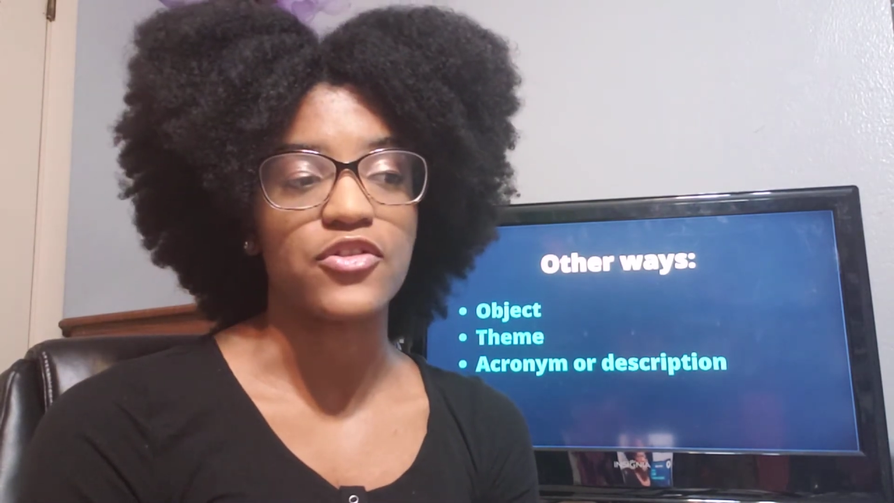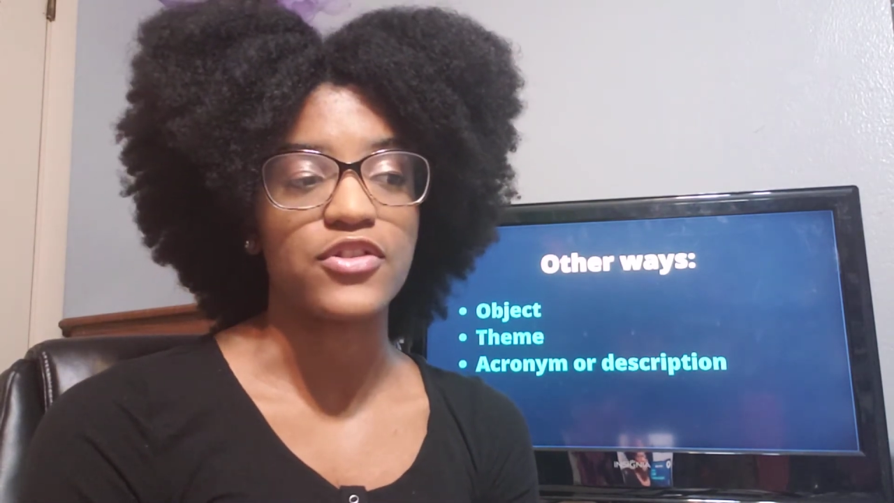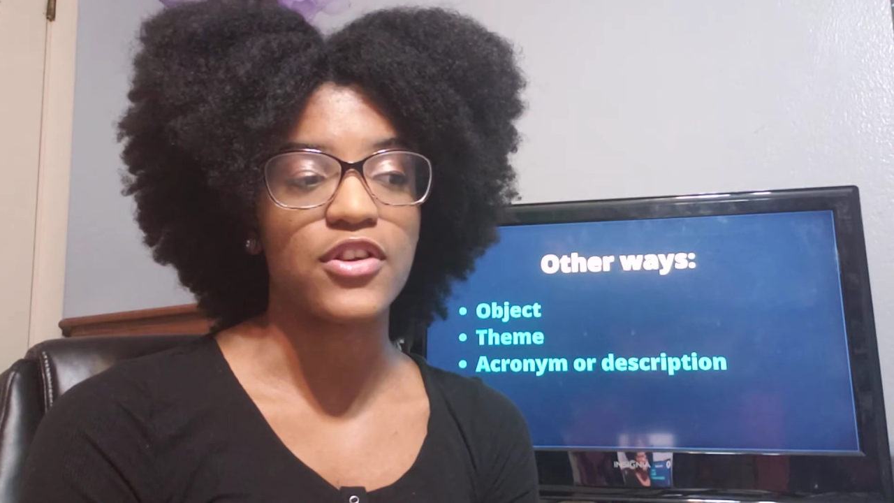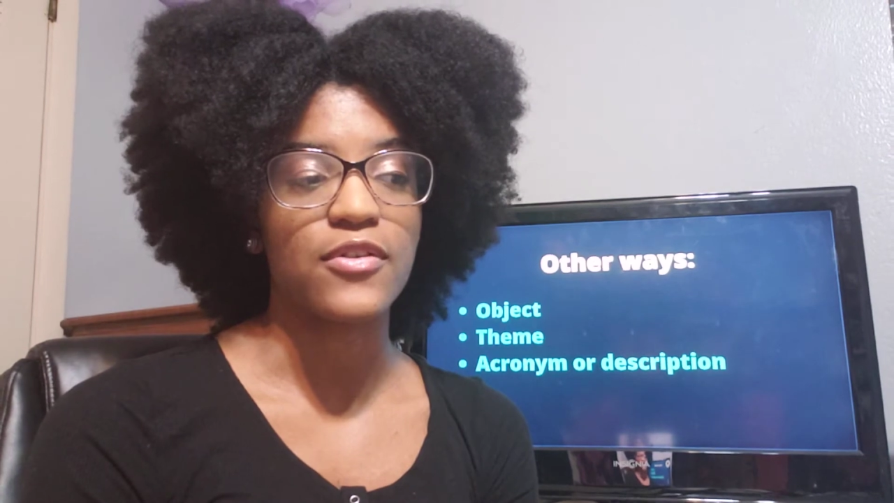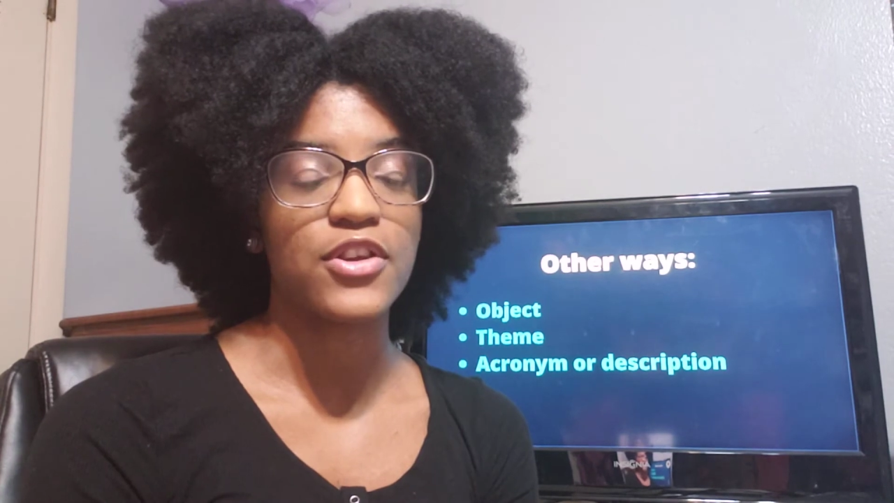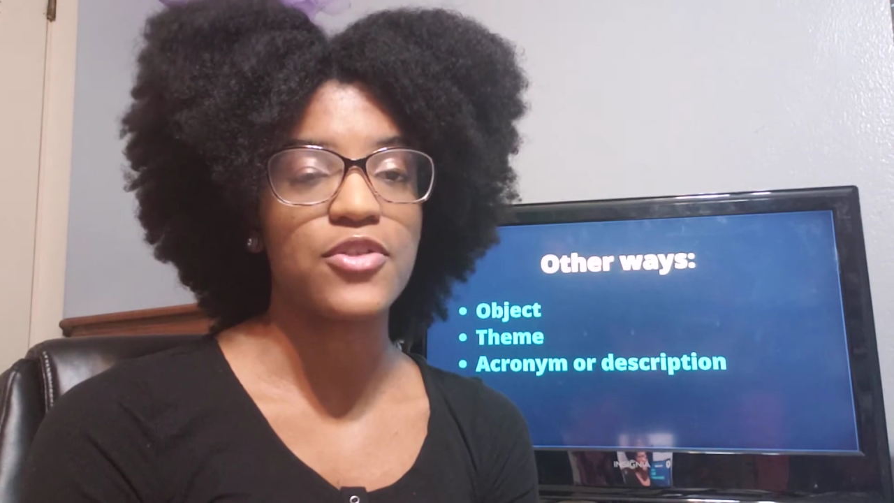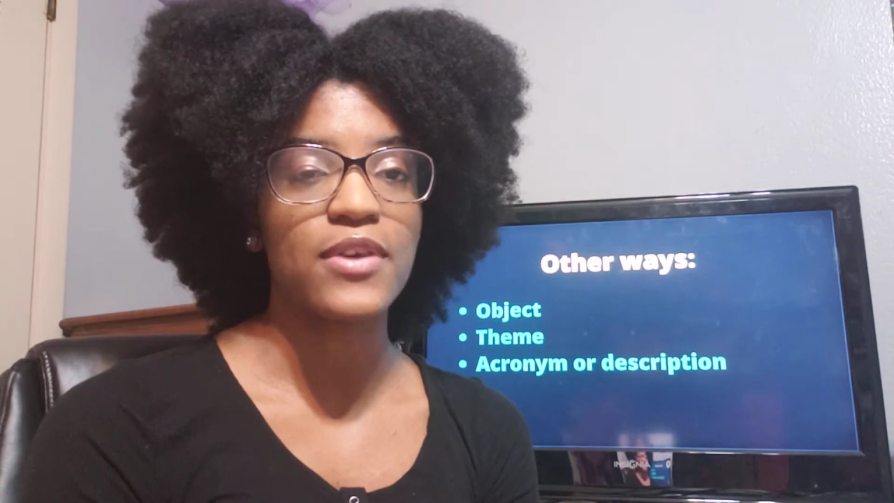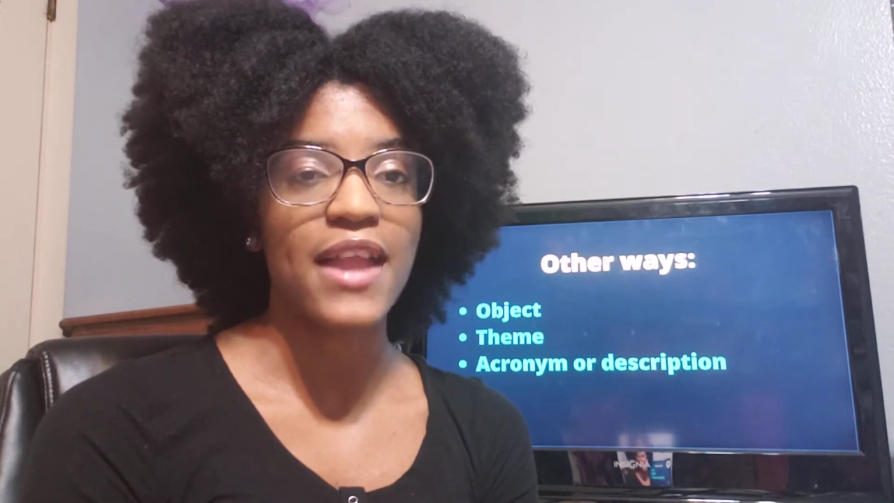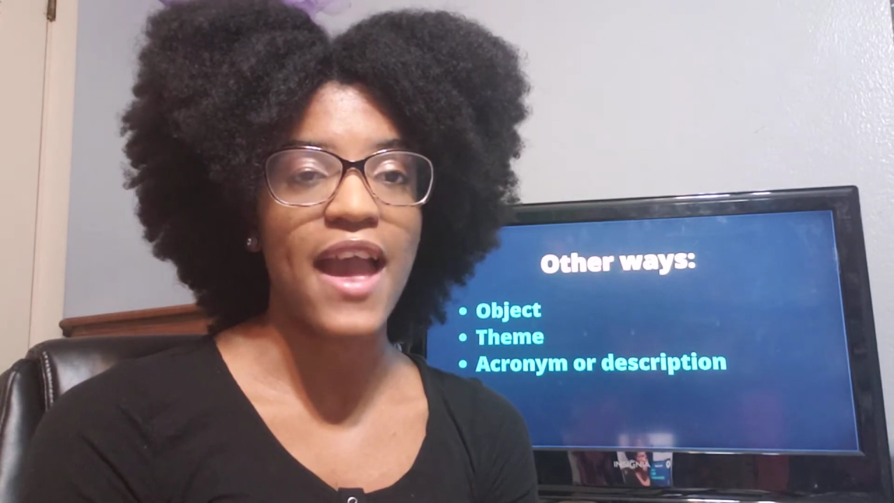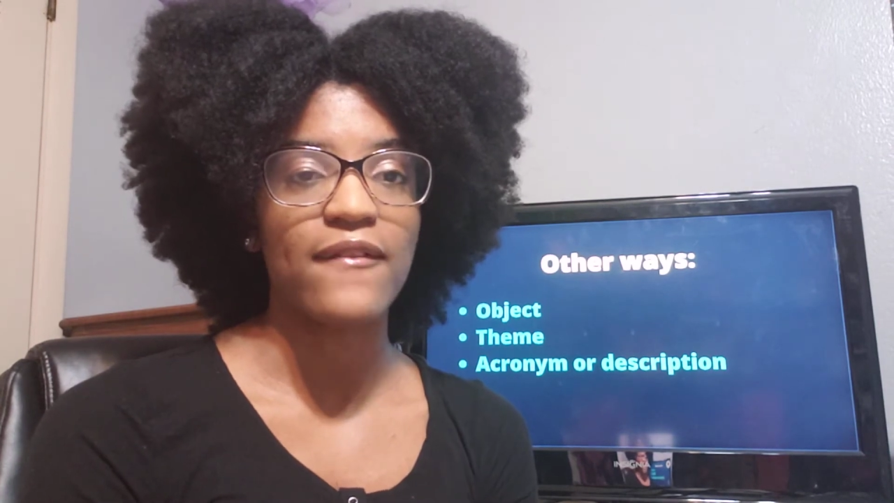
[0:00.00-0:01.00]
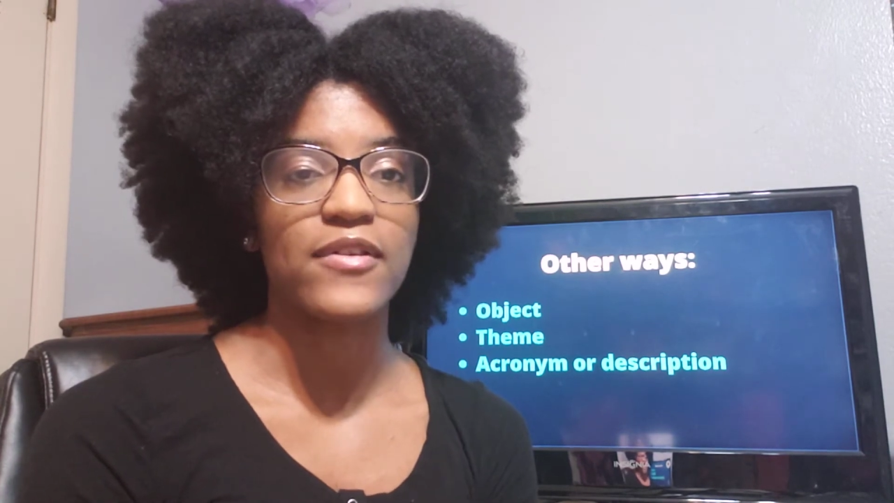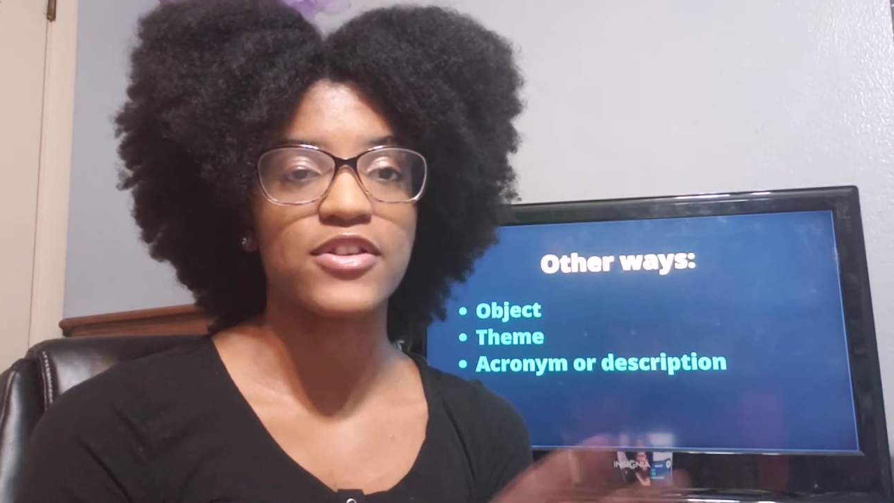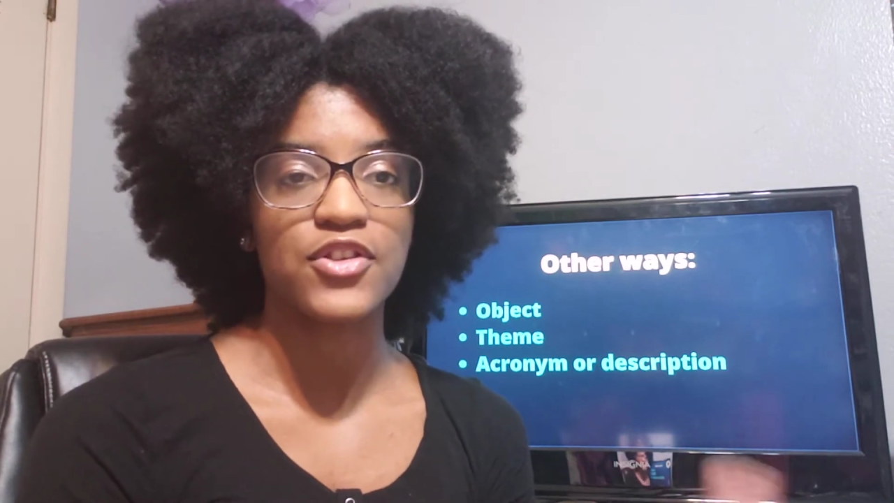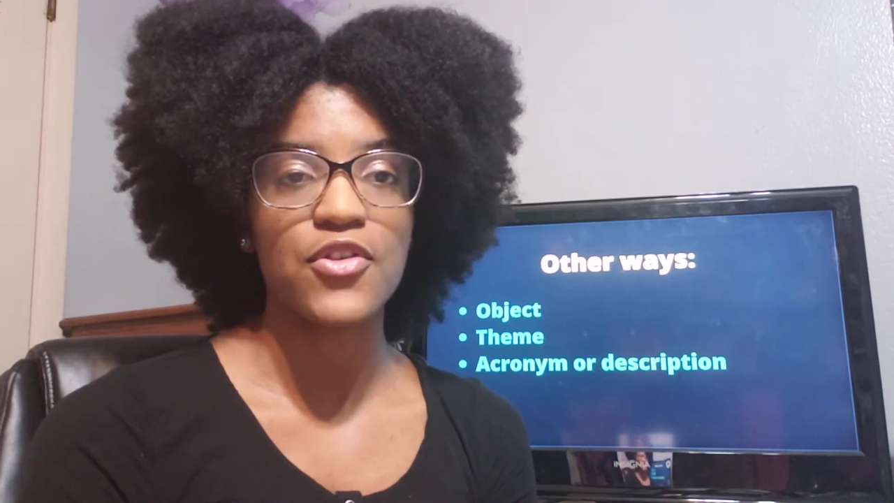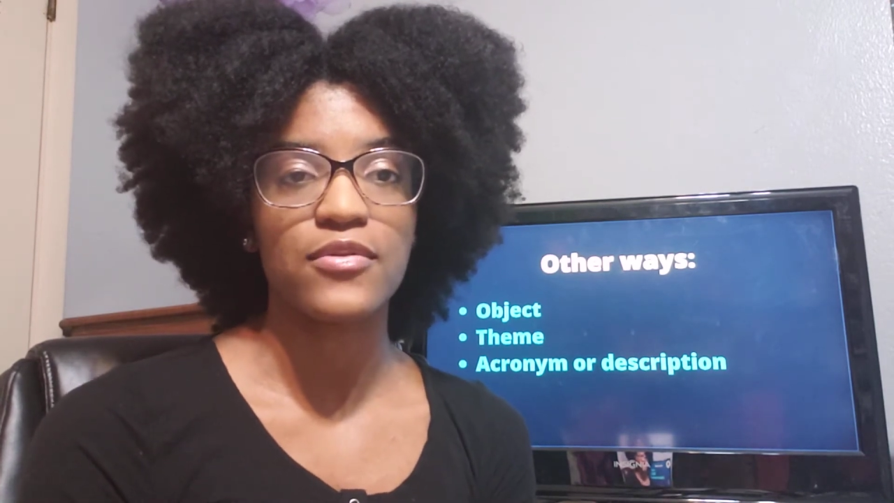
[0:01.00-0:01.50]
So you can have a
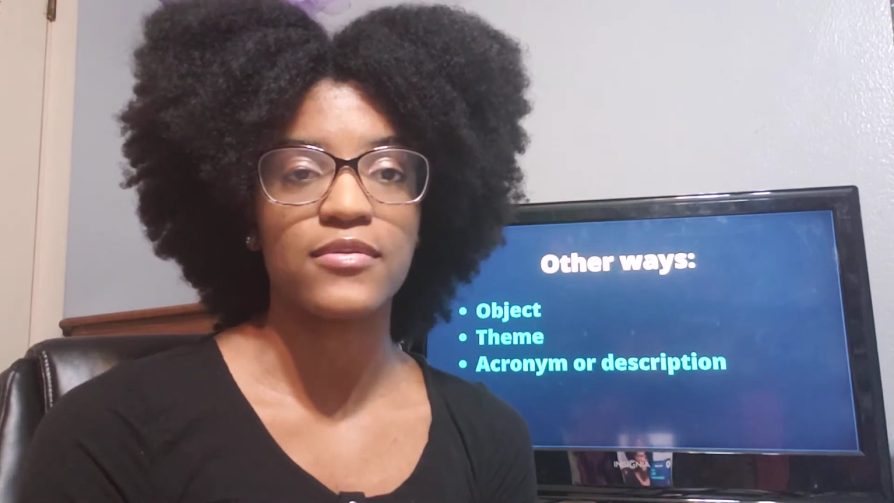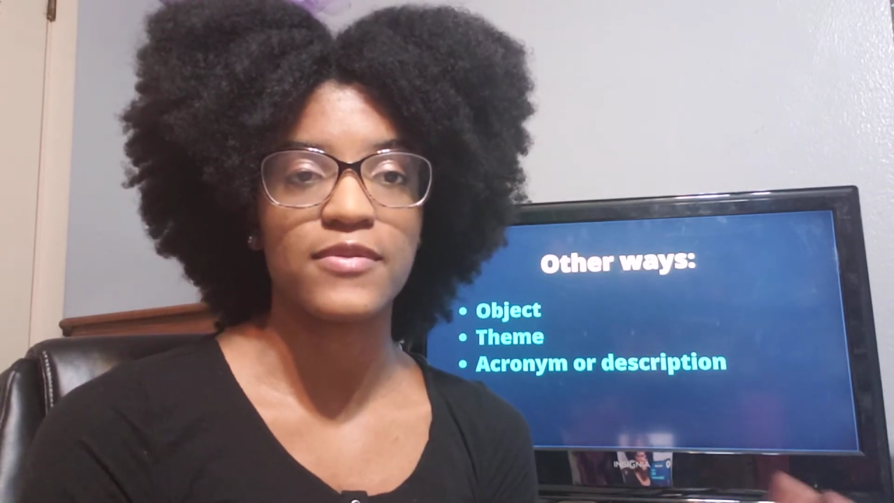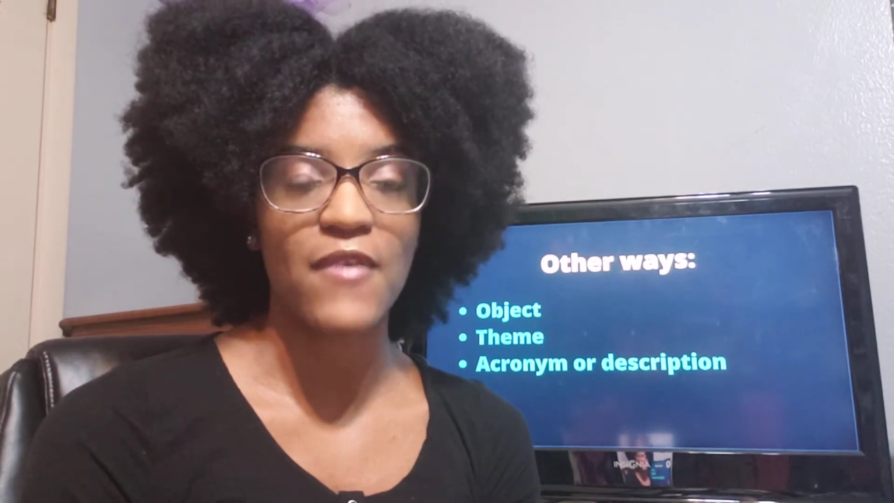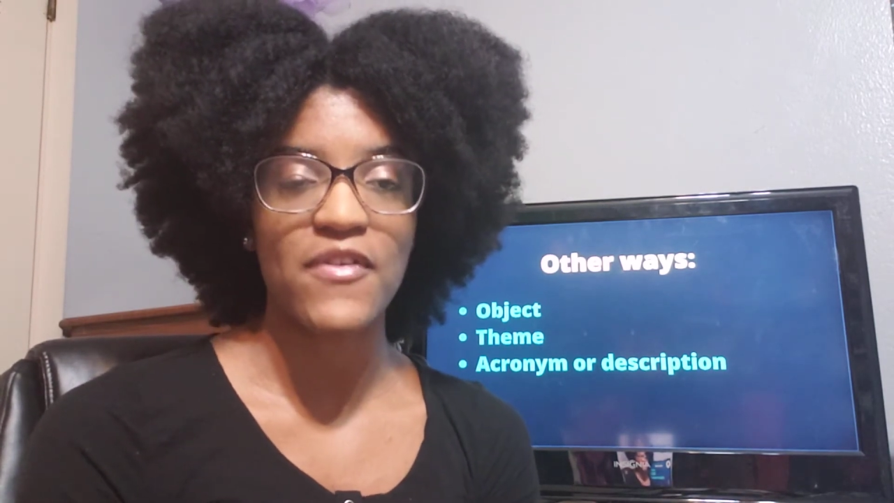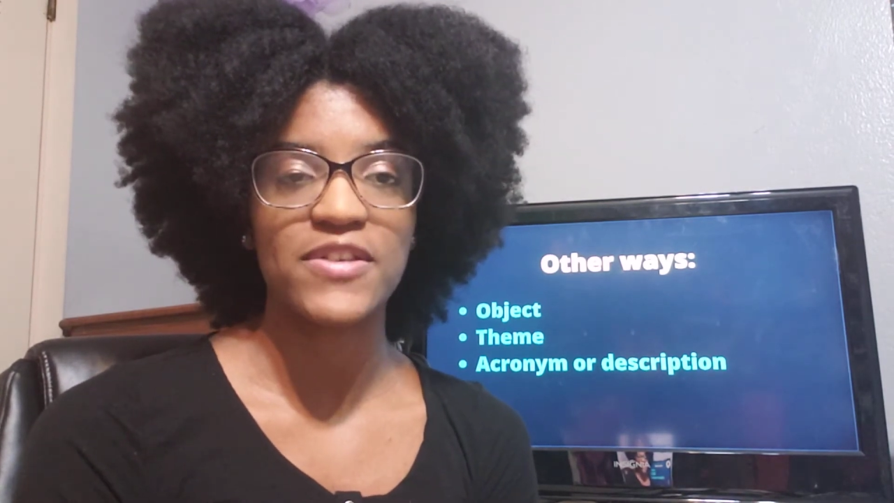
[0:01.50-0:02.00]
certain very